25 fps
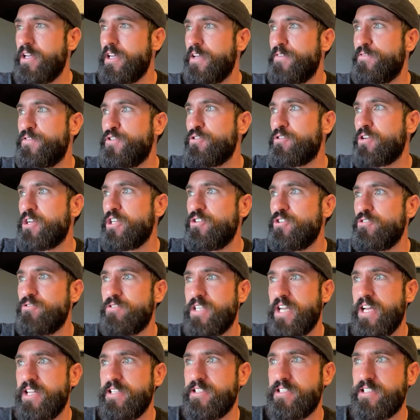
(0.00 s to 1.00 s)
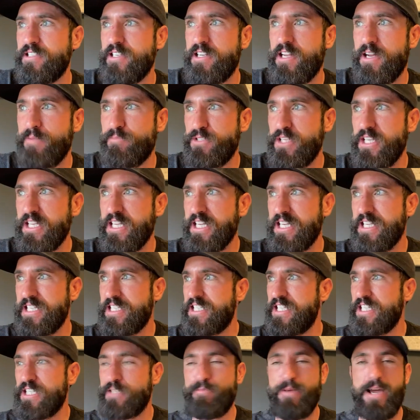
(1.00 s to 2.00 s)
If you could do 10 sit-ups and get a
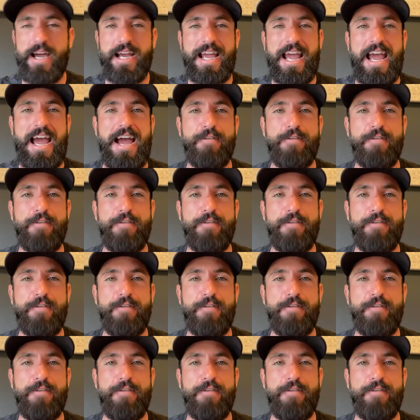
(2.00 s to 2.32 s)
six pack,